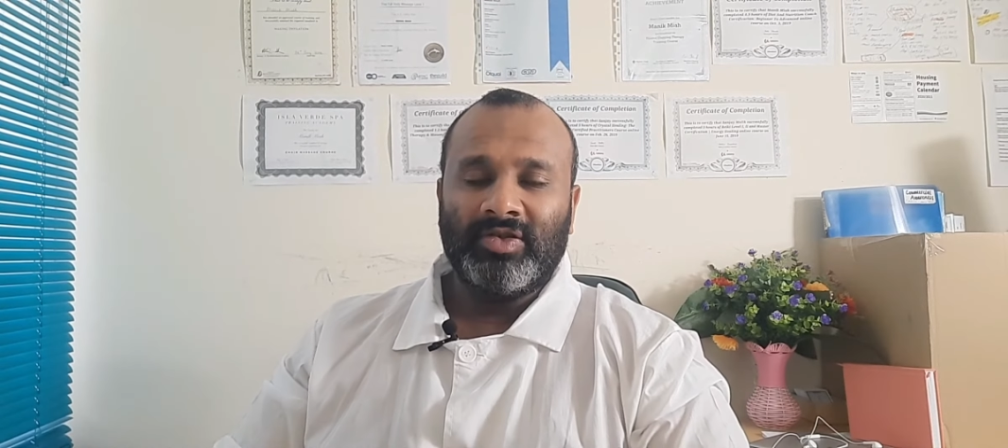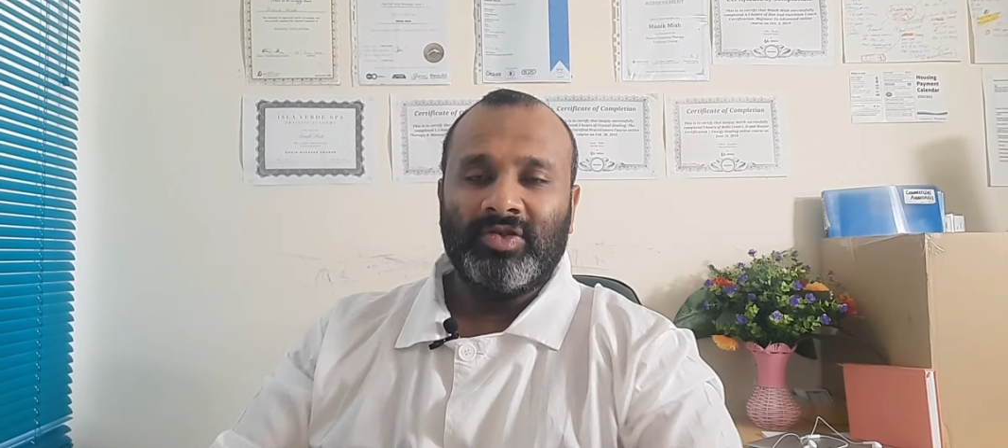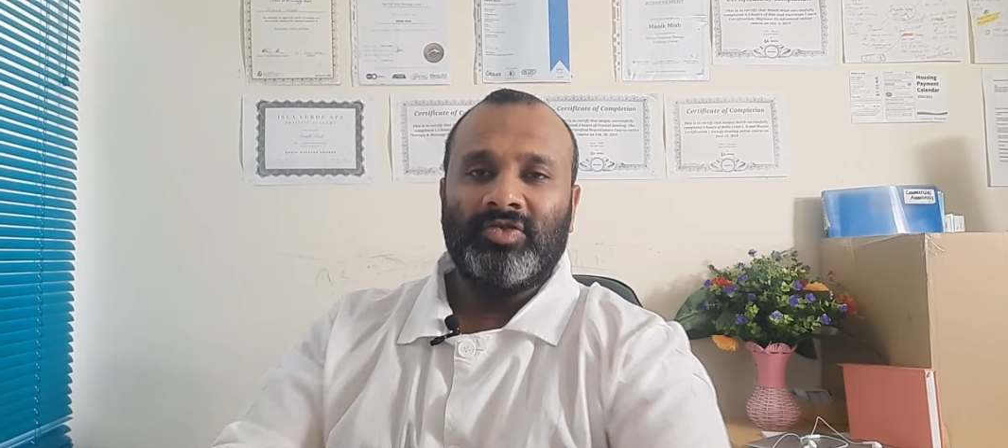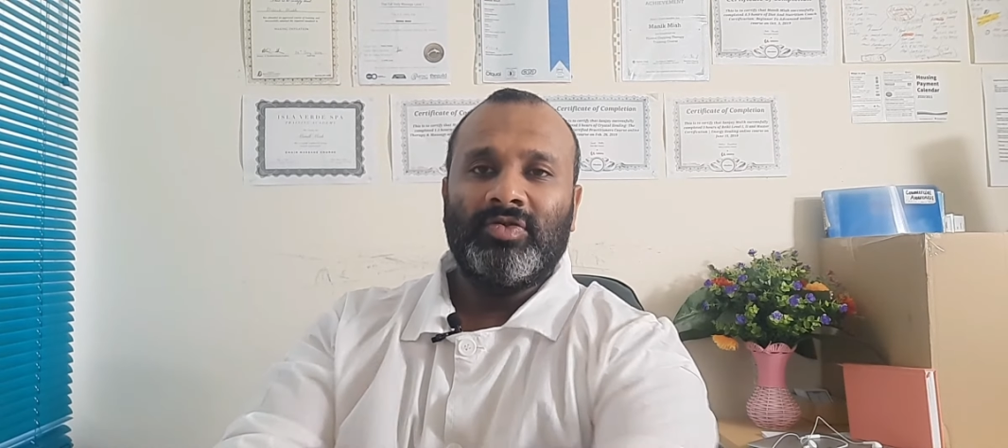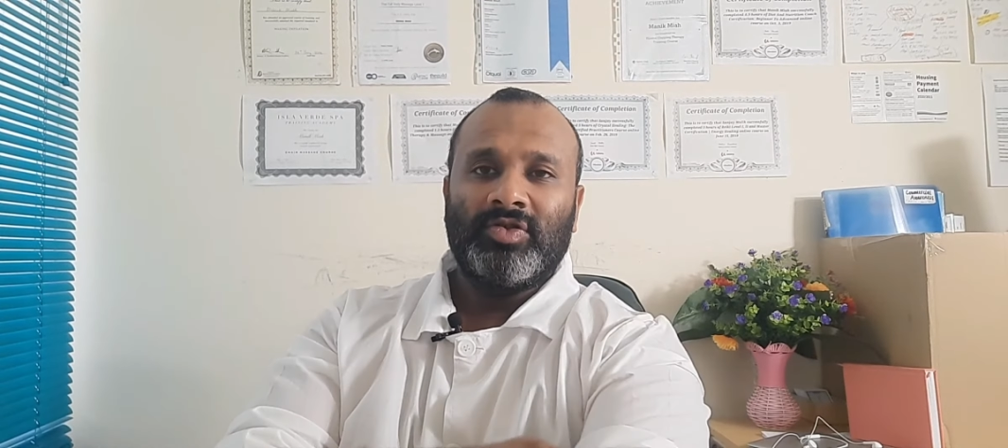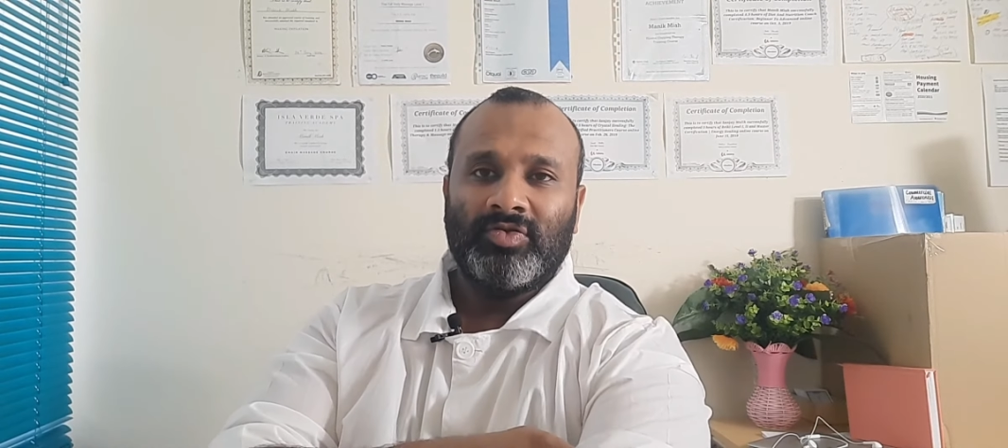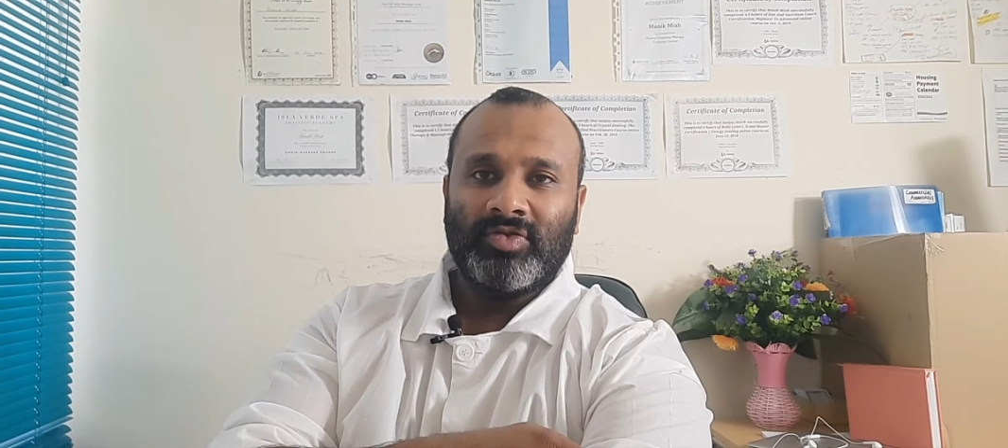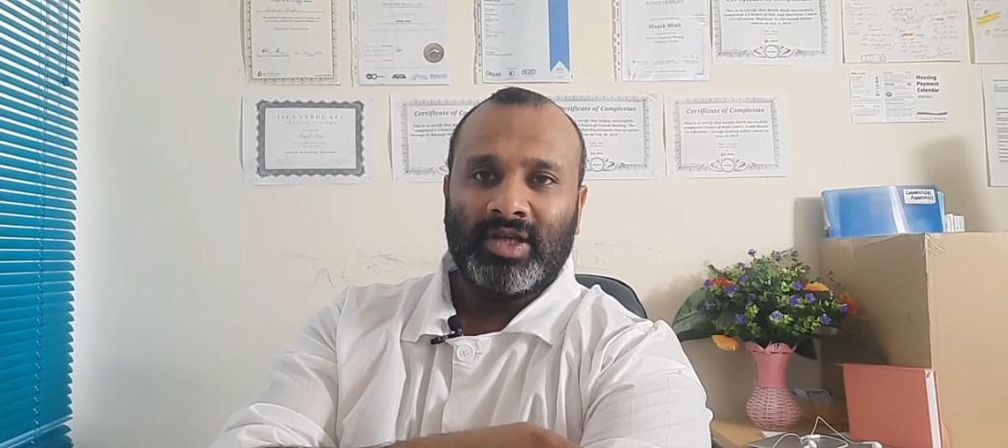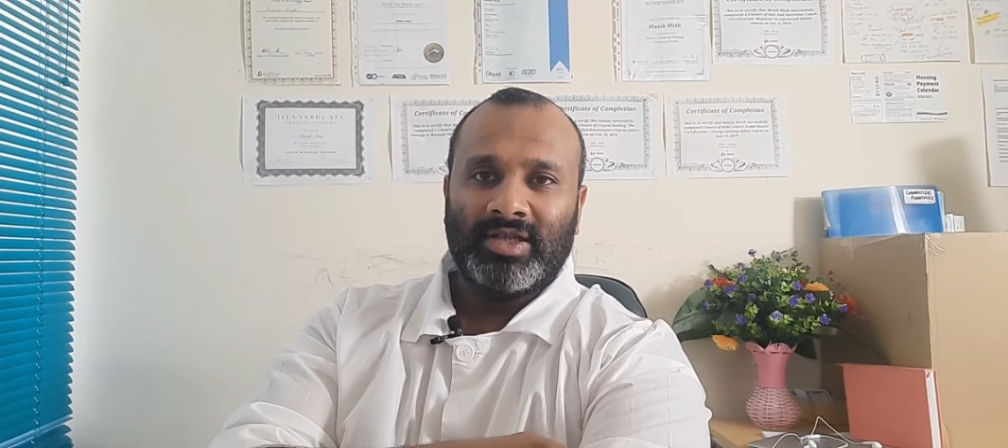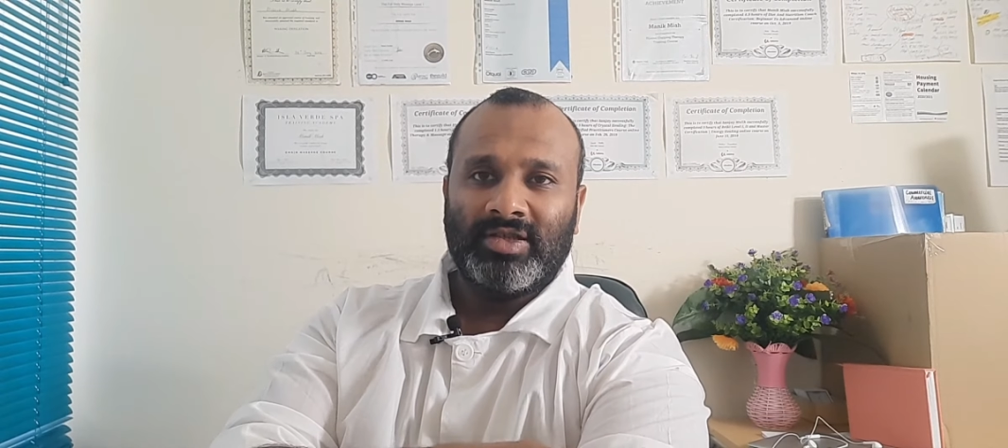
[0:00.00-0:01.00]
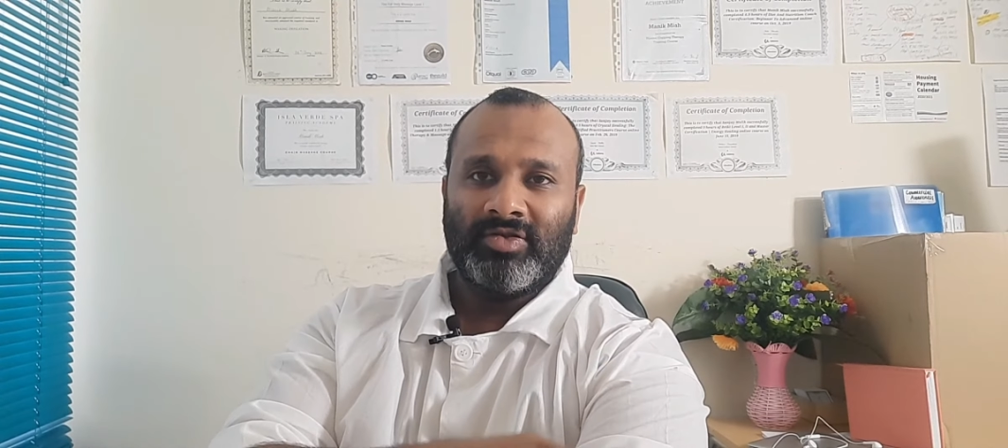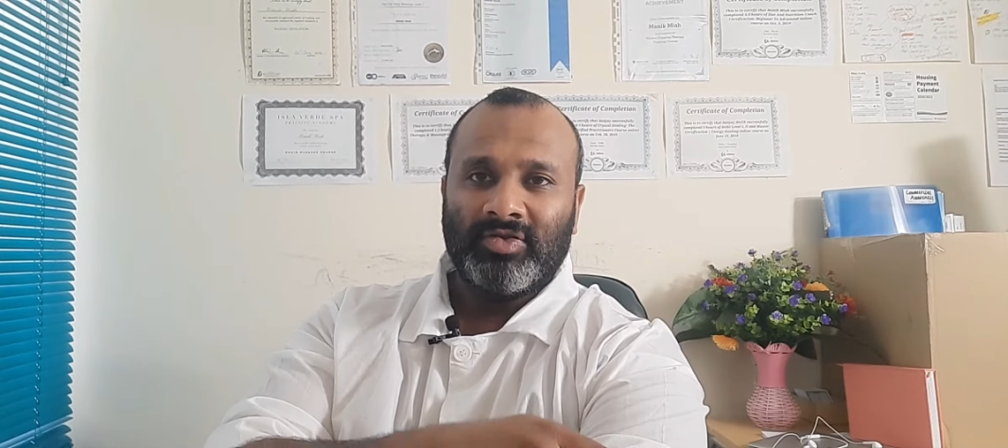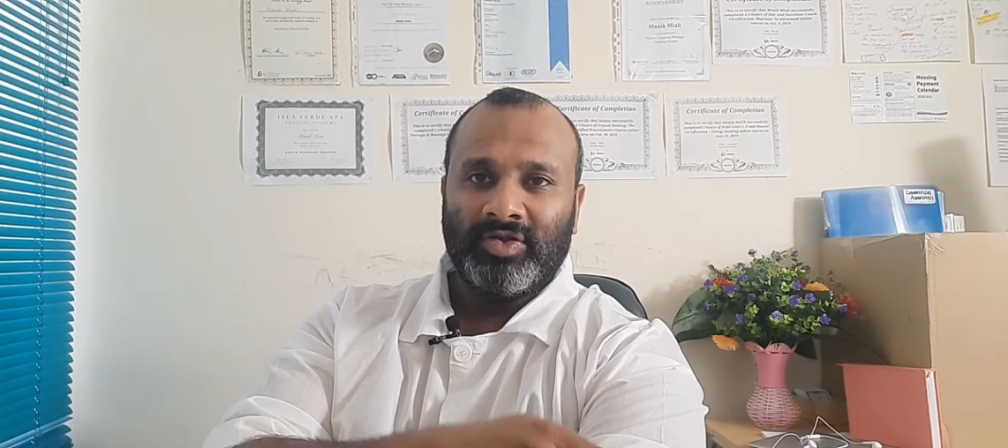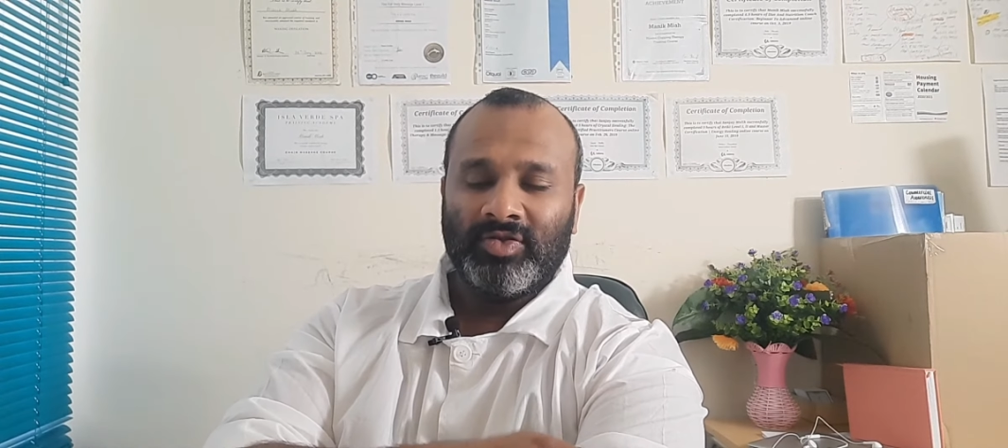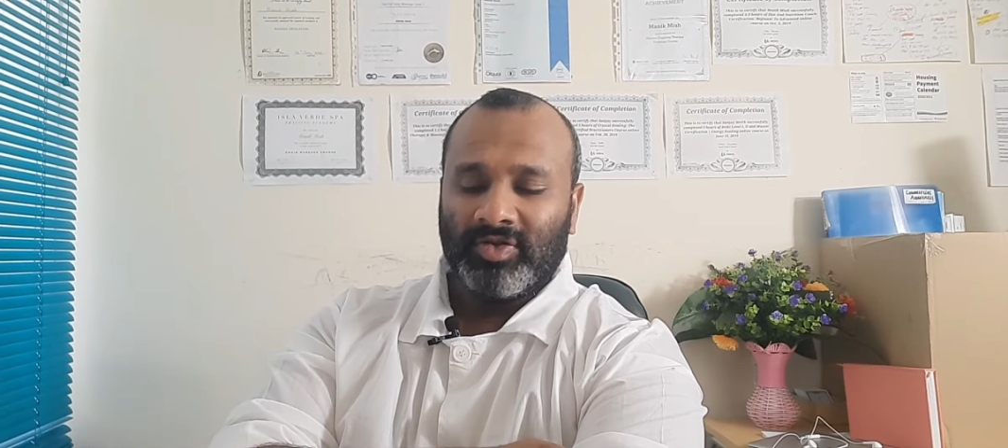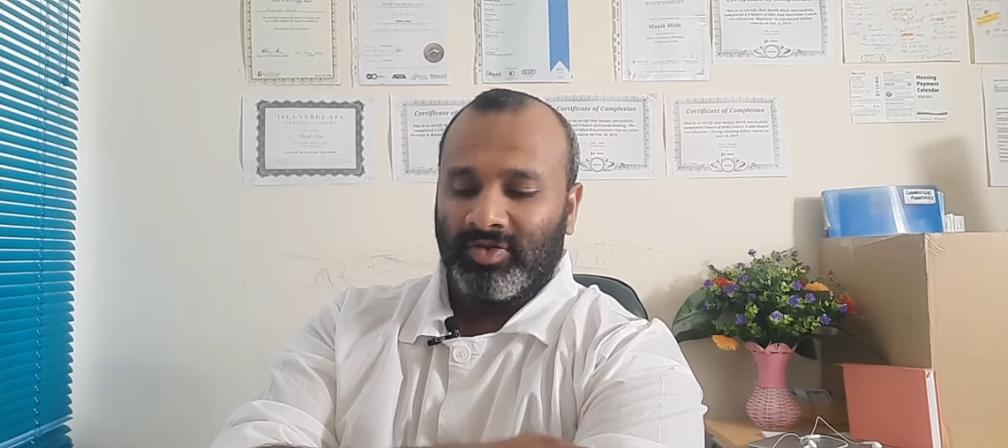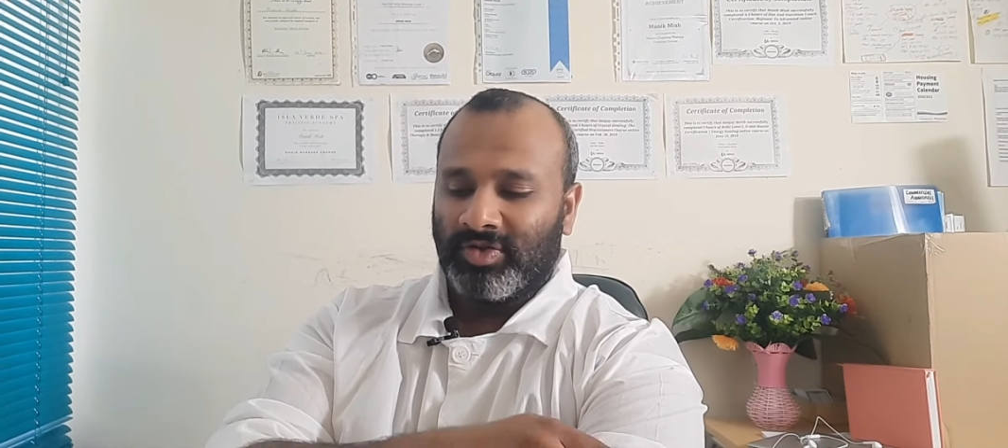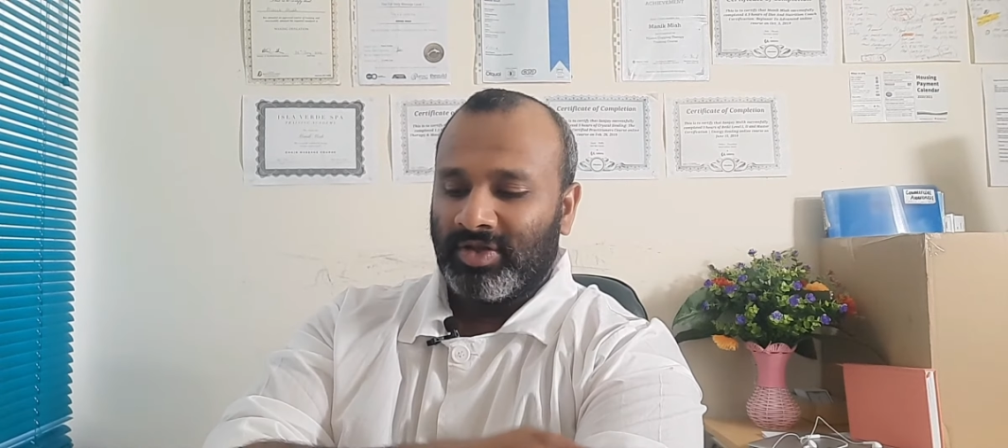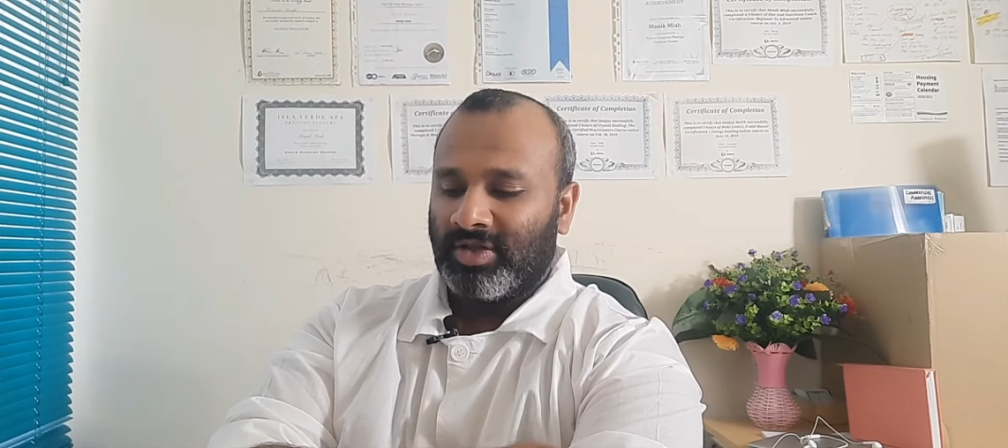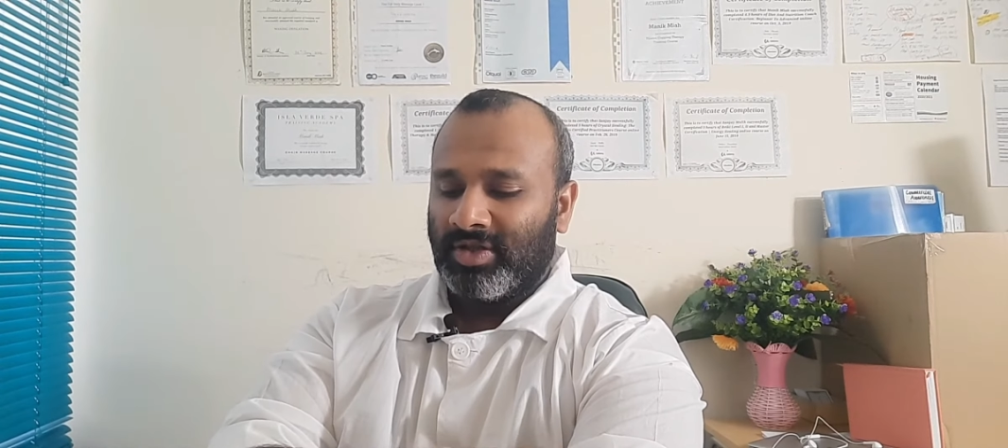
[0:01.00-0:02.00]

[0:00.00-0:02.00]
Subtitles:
you need to ensure that you could